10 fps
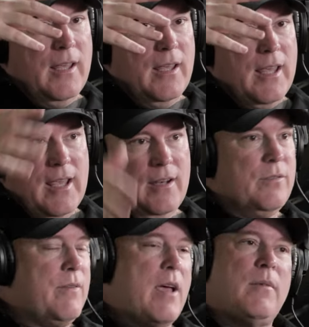he and
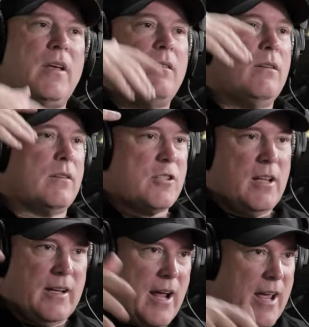his family took
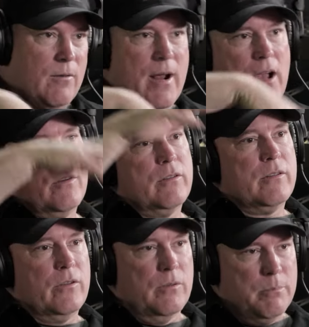Shell and I
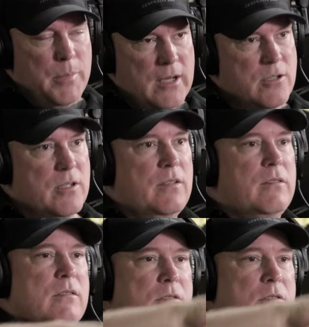around to beaches